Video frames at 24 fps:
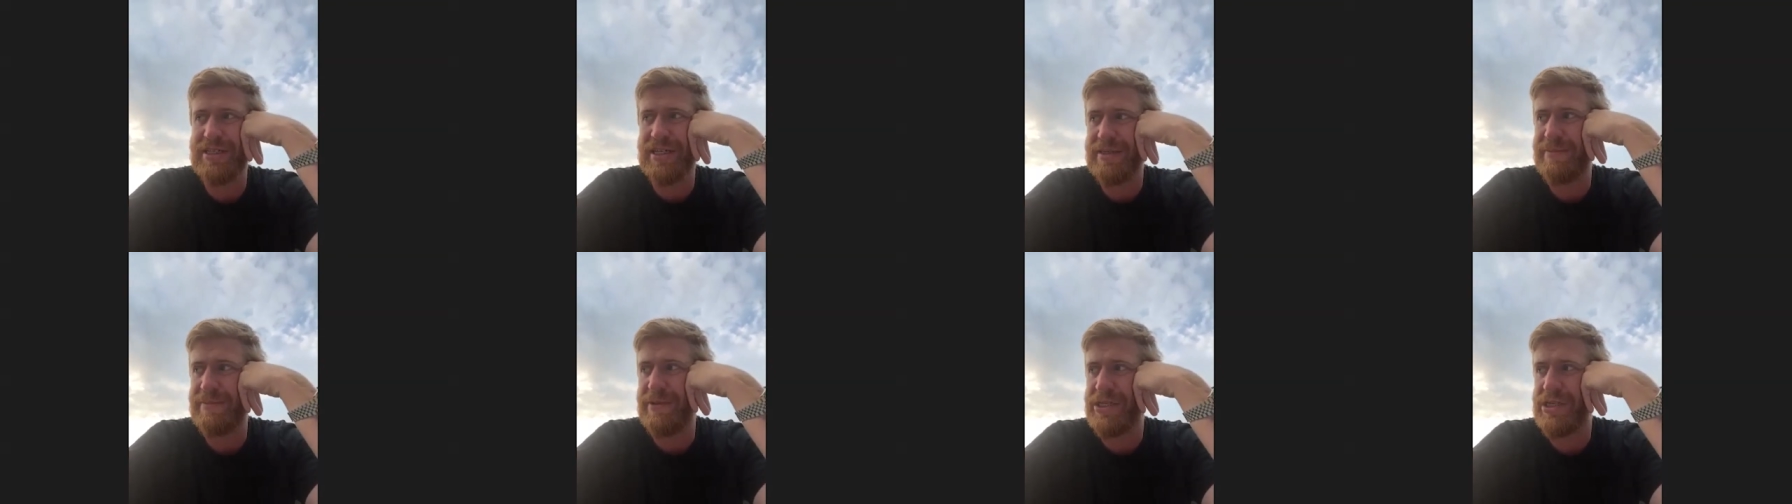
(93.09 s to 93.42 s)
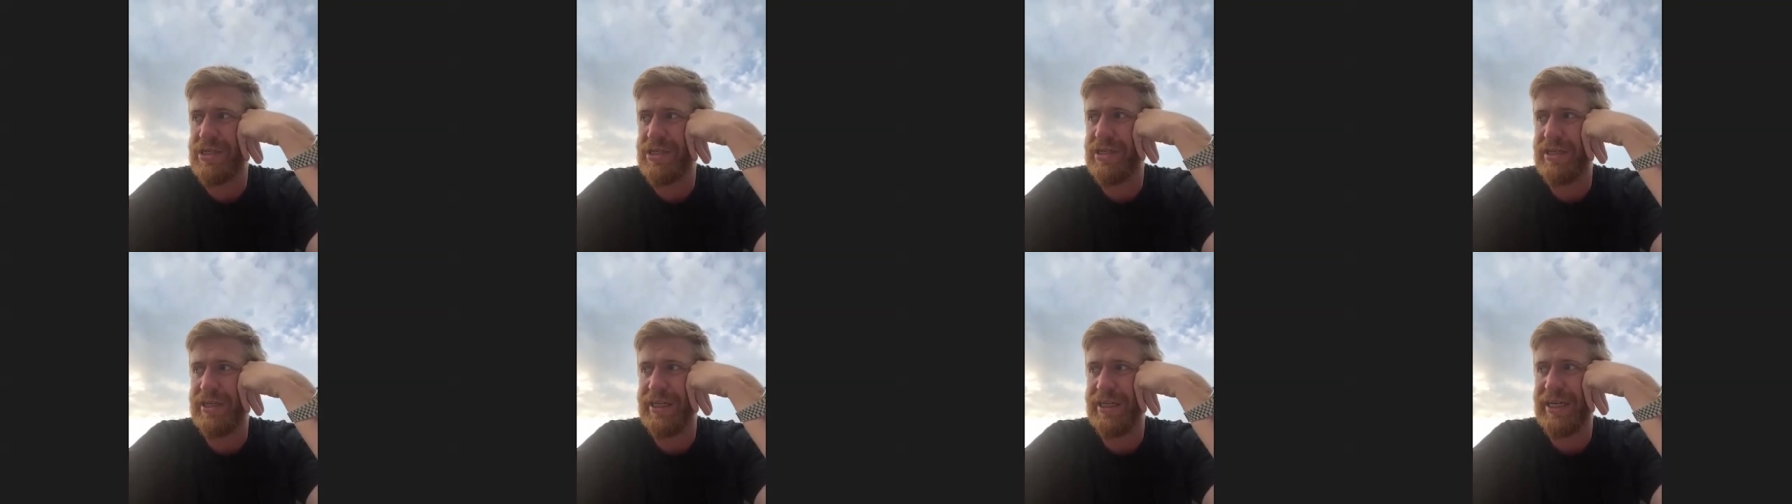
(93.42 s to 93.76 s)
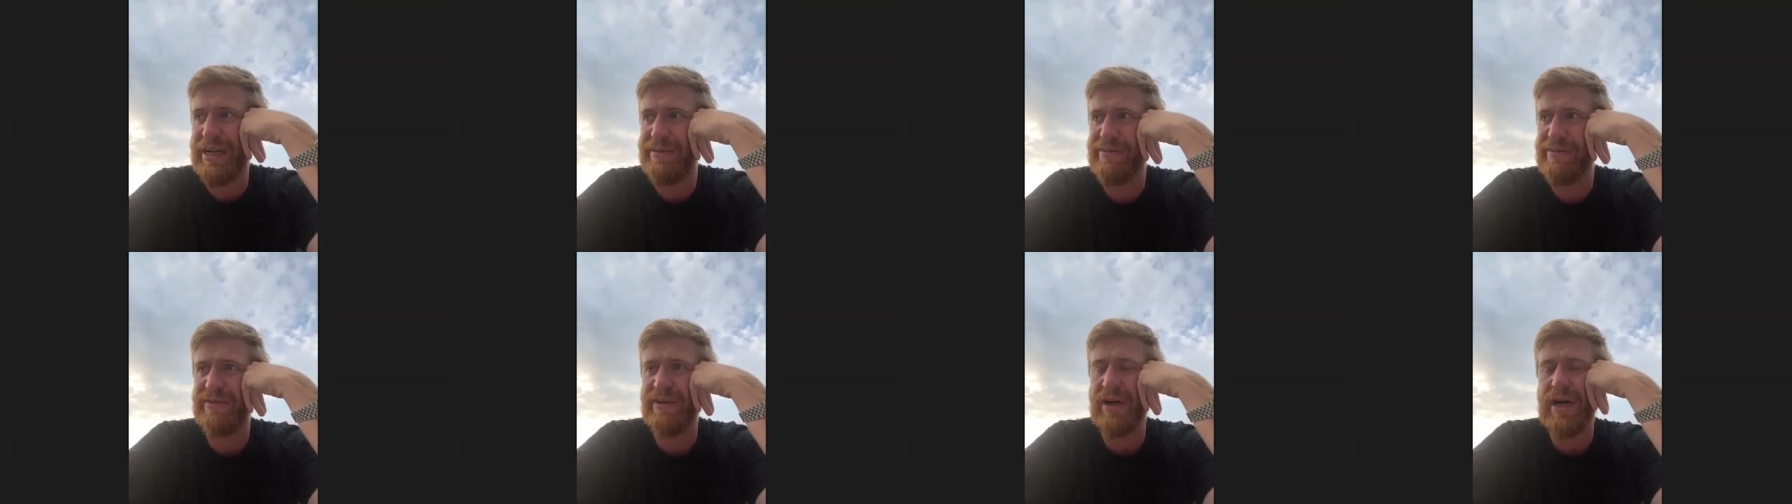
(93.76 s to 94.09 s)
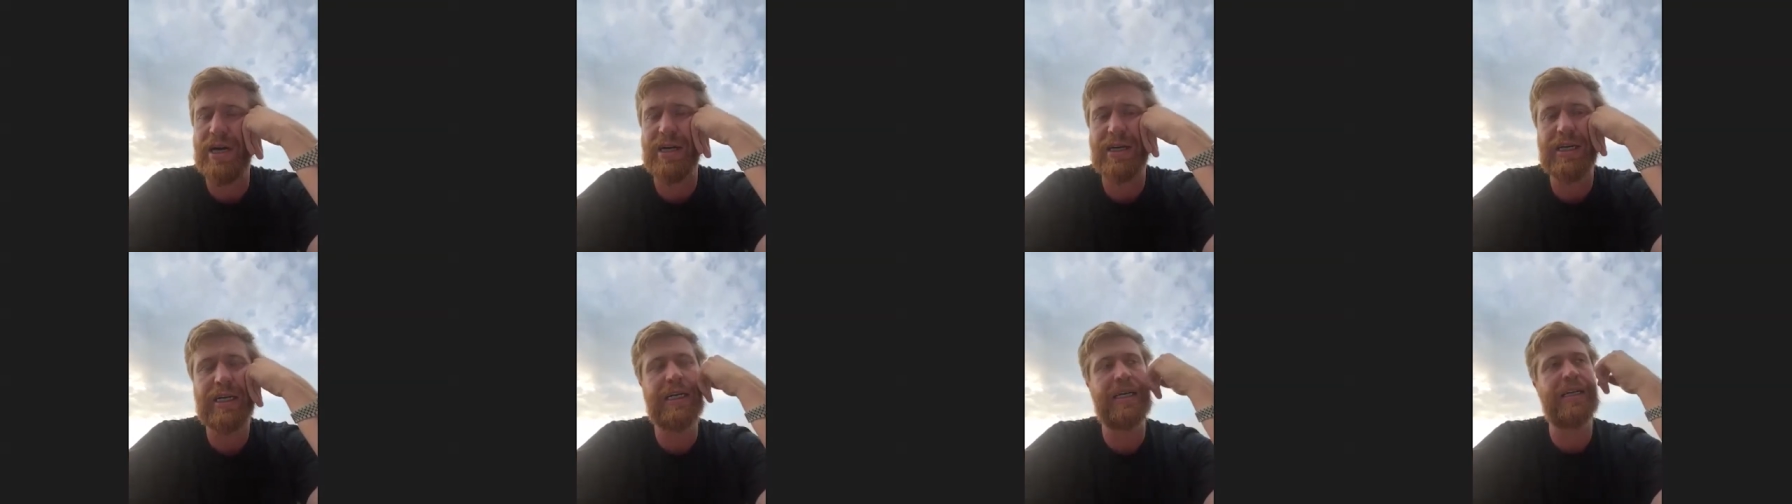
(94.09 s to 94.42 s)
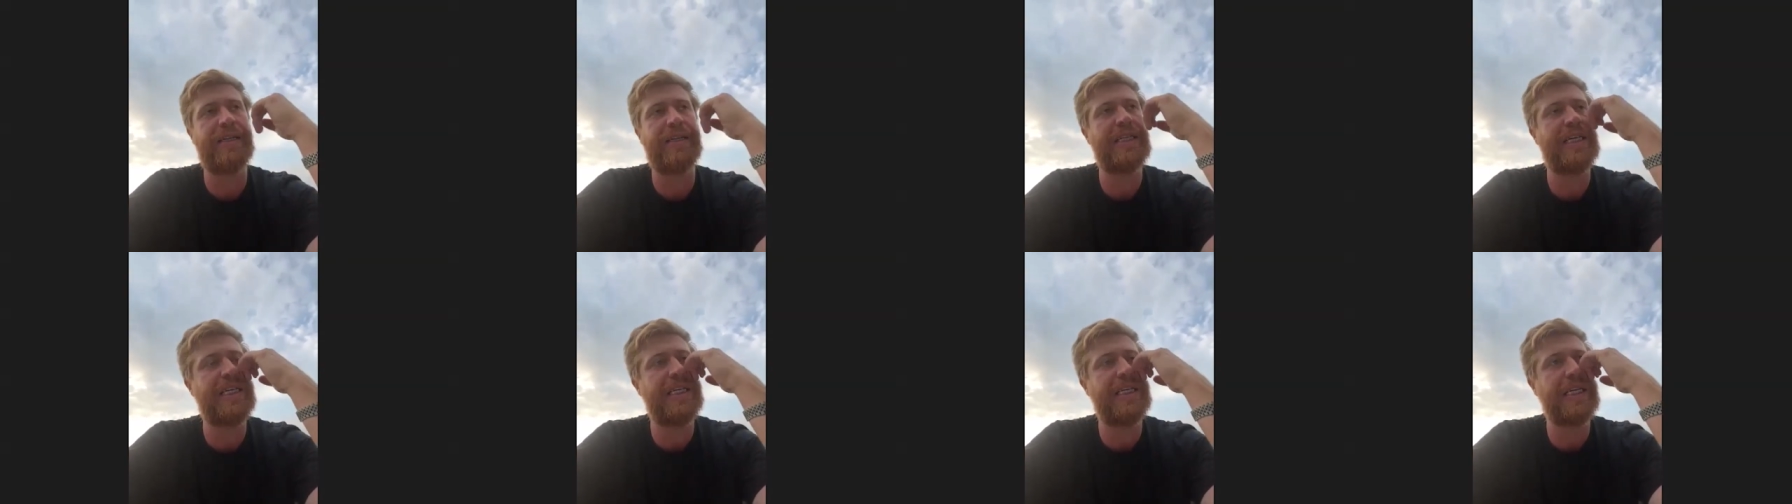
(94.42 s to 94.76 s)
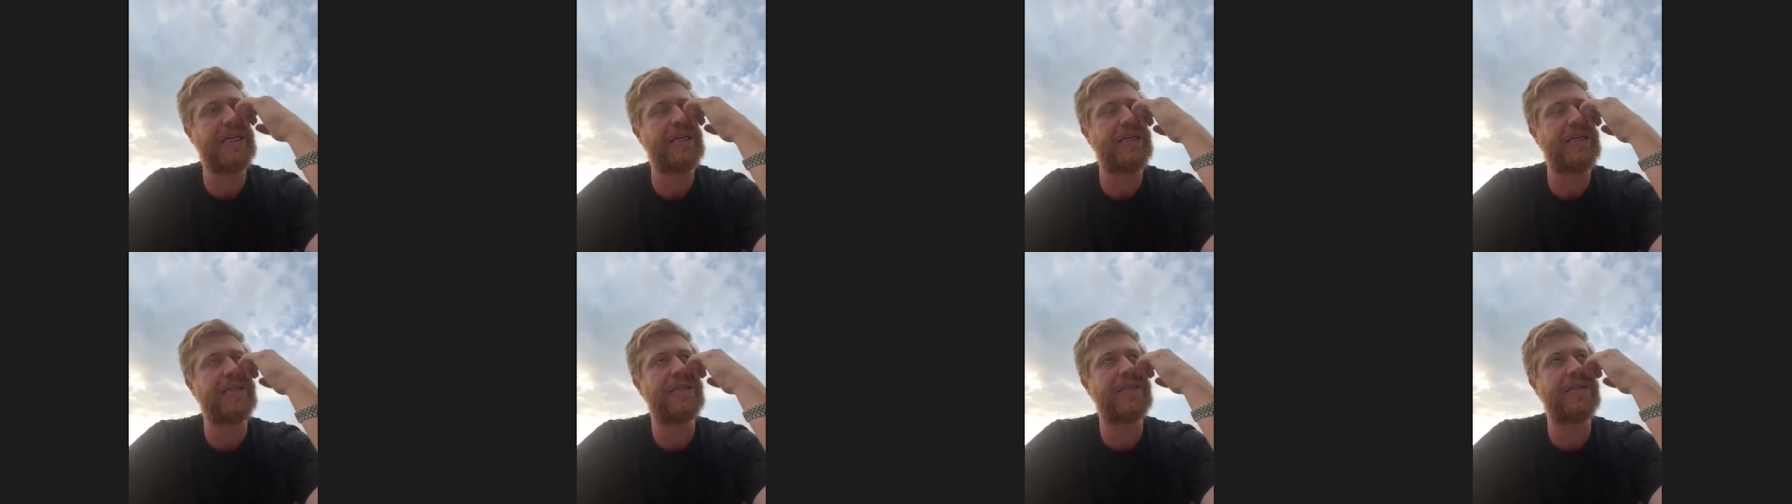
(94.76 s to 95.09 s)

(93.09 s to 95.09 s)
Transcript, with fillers: especially in a game of hockey in ten years.